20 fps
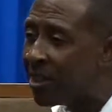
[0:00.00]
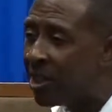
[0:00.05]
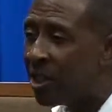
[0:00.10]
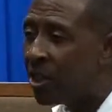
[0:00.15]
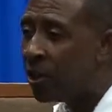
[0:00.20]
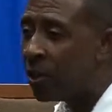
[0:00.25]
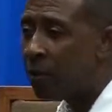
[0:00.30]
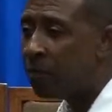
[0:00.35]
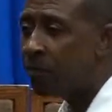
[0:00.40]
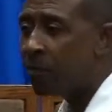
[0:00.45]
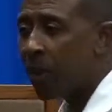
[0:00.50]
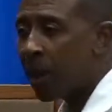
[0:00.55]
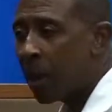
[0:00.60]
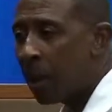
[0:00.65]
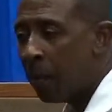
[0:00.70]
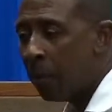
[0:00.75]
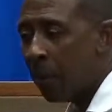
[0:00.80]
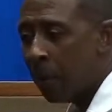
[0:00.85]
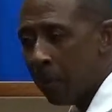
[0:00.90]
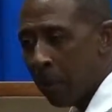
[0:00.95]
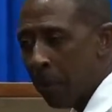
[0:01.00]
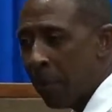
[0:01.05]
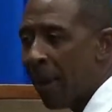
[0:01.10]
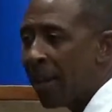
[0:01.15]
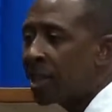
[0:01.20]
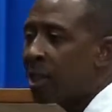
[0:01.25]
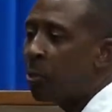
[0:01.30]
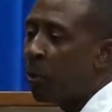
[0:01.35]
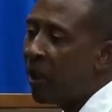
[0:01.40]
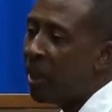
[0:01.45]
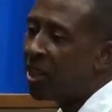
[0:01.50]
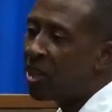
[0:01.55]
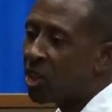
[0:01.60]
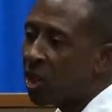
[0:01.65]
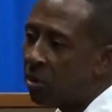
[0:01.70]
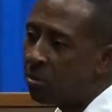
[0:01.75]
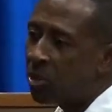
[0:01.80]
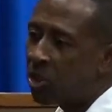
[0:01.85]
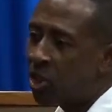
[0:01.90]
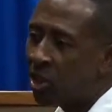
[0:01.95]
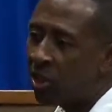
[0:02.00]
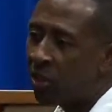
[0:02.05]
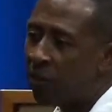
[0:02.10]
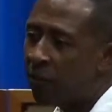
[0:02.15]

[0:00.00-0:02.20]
you know, let me explain something to you.